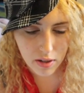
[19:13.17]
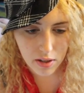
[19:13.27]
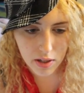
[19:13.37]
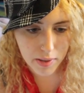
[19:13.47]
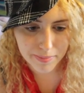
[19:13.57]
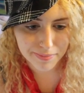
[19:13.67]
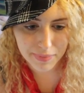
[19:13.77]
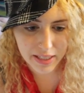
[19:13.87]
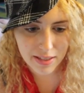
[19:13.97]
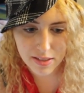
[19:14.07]

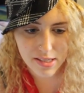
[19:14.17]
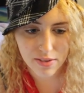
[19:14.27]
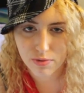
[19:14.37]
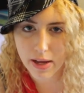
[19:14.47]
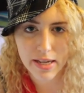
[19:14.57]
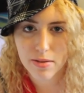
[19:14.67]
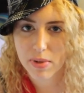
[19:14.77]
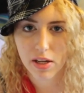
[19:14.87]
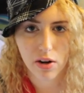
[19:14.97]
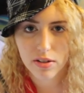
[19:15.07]
Like, it doesn't faze
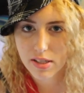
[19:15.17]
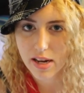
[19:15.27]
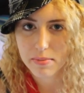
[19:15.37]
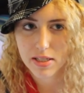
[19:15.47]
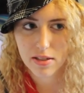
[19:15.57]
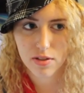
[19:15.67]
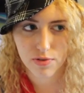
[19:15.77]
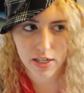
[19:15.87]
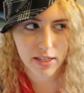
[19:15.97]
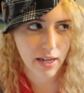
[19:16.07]
me at all to say I'm a
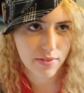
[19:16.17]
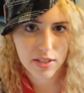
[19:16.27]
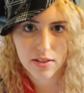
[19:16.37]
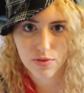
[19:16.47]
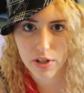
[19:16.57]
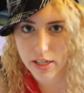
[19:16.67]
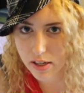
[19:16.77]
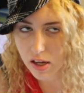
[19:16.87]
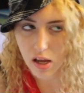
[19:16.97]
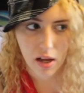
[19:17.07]
schizophrenic. I have
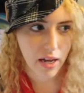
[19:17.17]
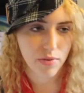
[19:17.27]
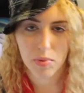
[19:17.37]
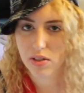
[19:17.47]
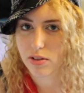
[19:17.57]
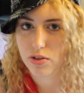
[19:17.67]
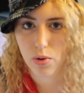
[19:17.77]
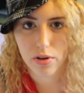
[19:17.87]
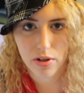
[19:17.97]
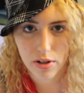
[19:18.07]
schizophrenia. I have a mental
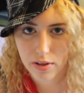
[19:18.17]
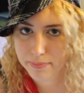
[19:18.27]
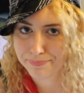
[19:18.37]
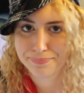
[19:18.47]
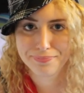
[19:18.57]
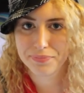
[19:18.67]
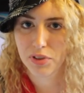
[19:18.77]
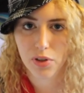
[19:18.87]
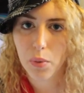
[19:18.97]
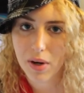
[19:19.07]
disorder.
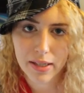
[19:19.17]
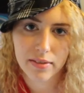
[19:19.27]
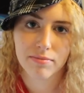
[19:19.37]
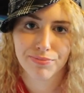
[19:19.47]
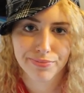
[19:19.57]
So what?